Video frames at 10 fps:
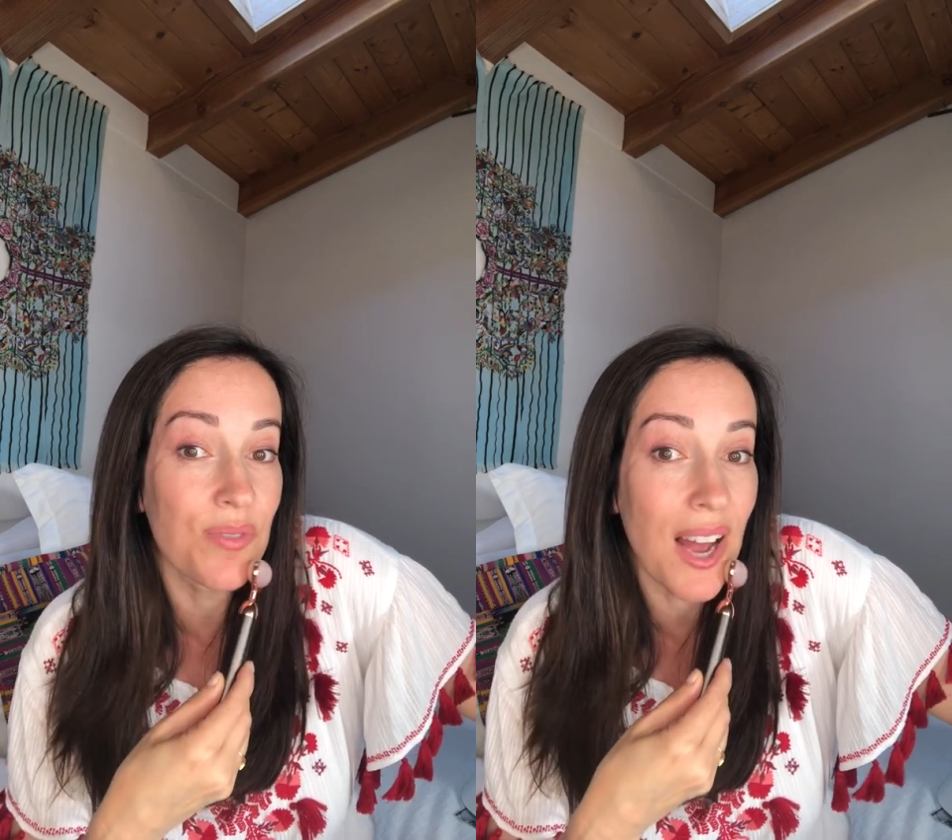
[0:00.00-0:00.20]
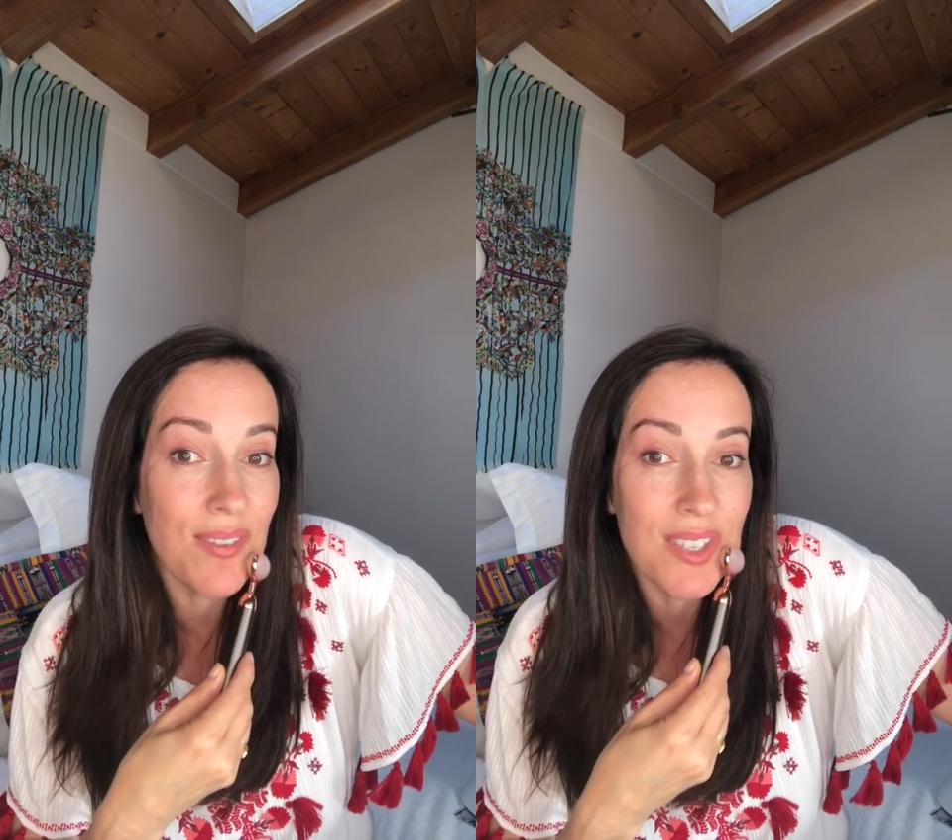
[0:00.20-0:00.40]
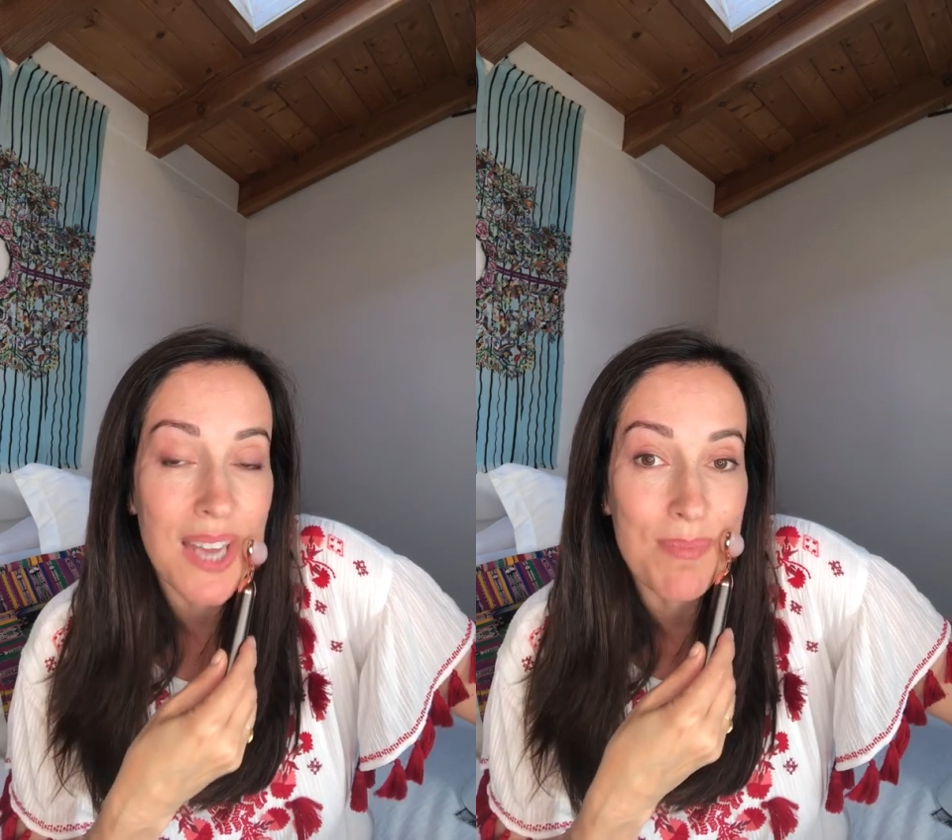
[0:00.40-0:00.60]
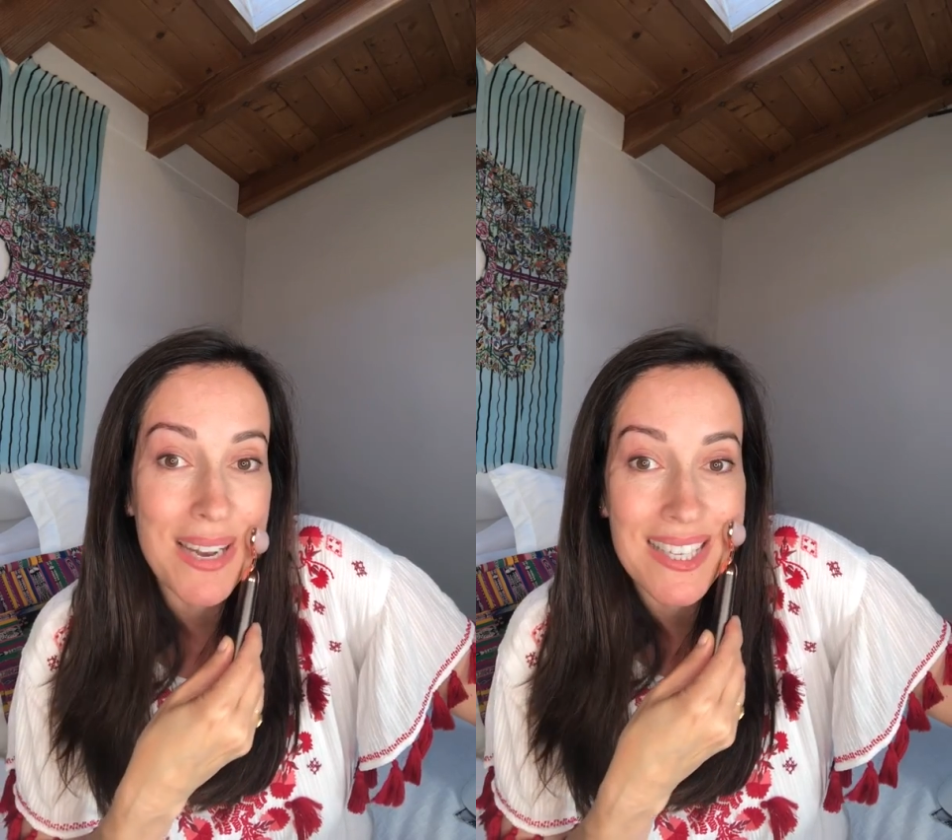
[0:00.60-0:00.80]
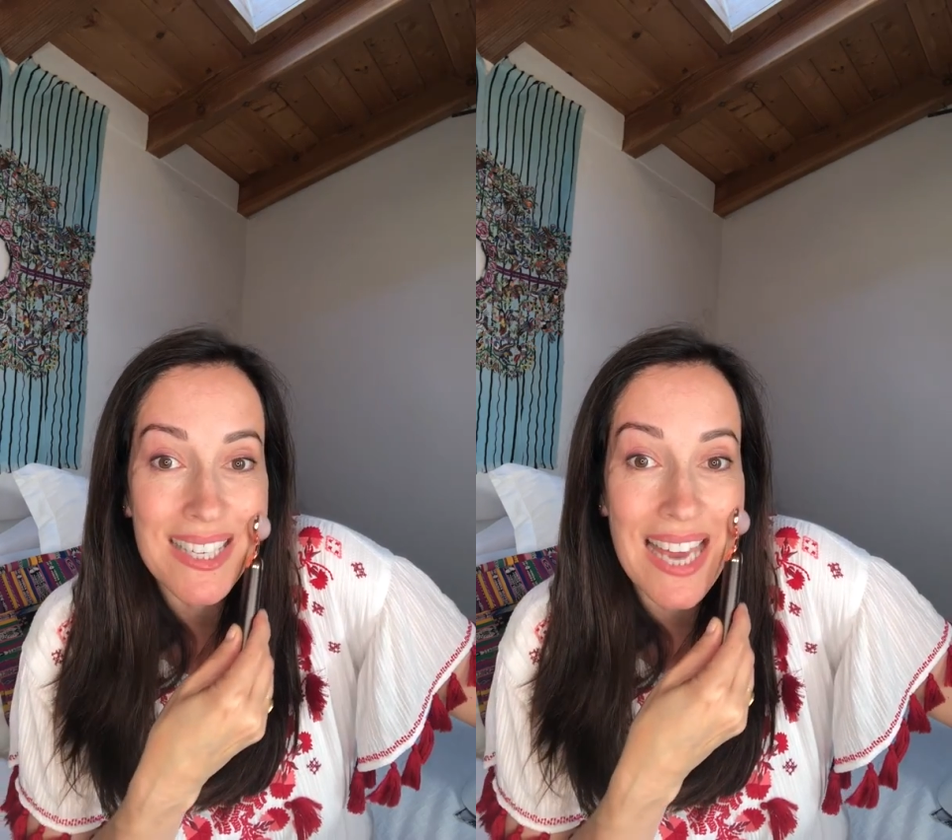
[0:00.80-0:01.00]
5 to 10
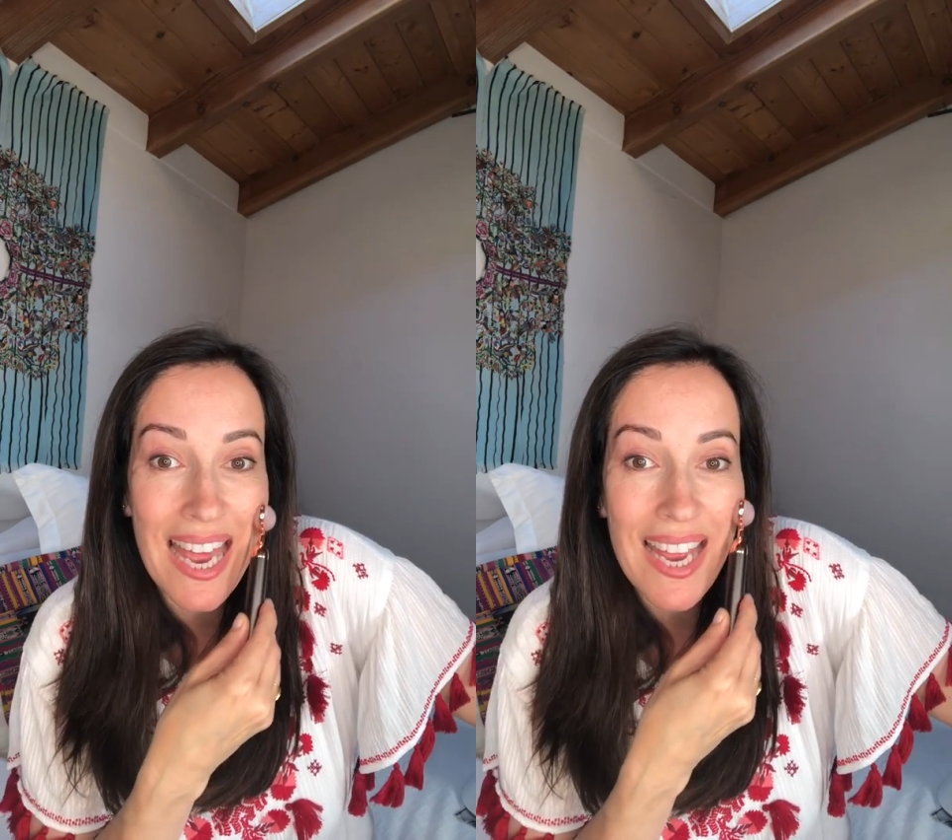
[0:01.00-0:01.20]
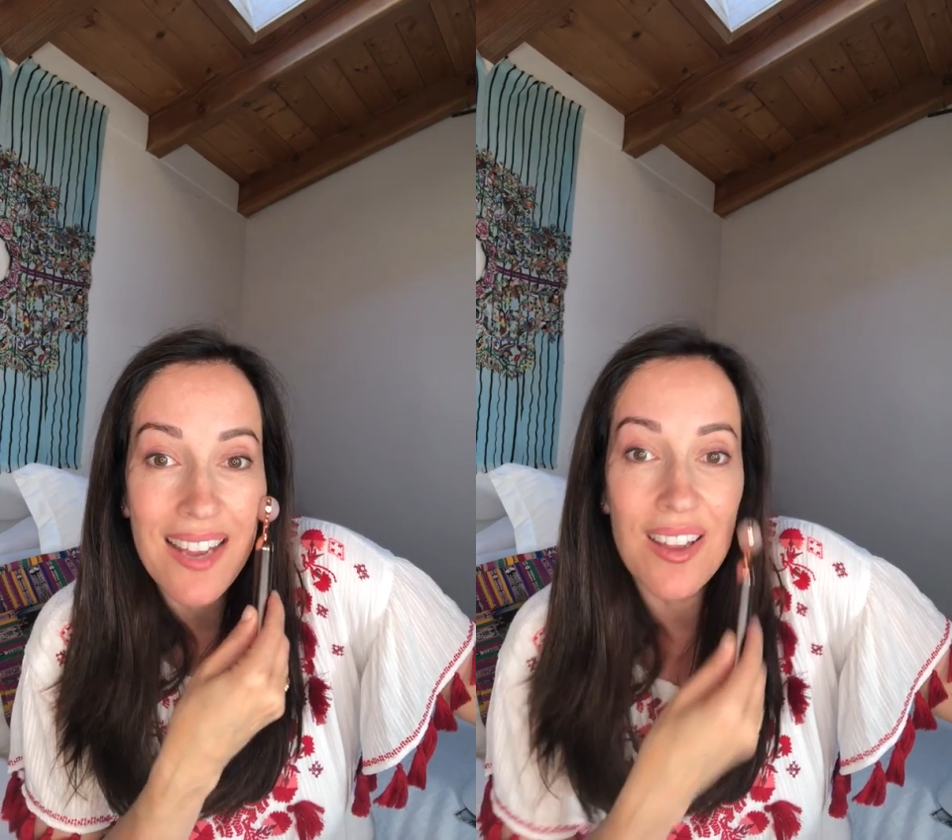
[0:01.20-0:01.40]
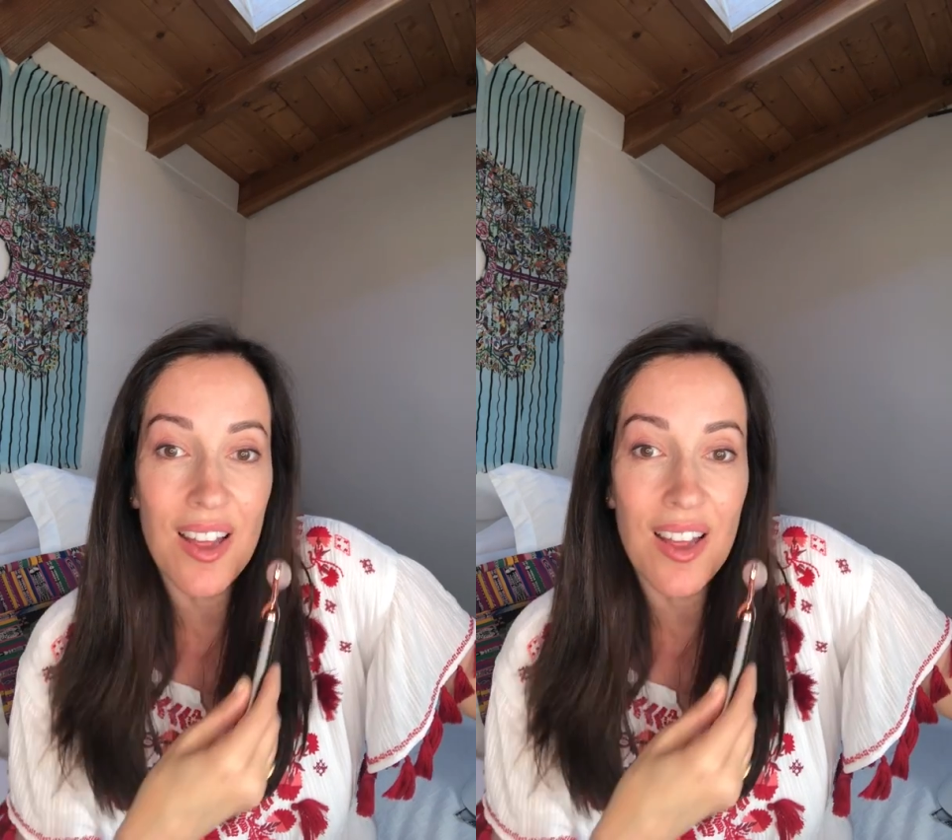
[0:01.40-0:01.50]
minutes a day.